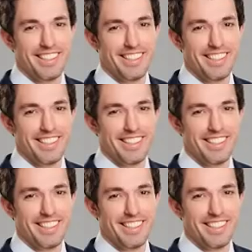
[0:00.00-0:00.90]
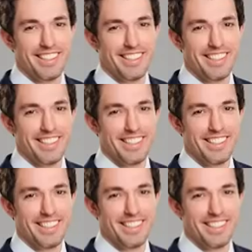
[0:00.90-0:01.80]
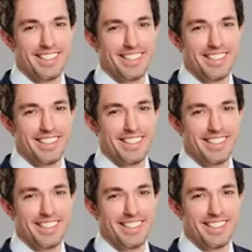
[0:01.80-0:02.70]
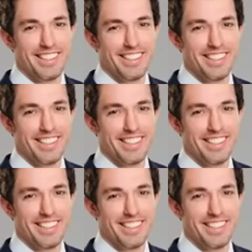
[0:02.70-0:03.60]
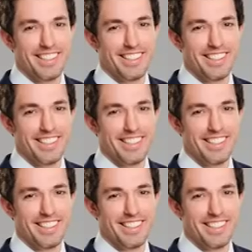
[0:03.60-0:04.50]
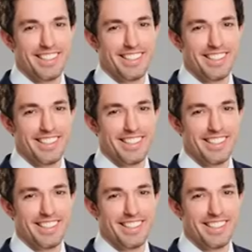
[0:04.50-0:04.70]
The person shown says nothing.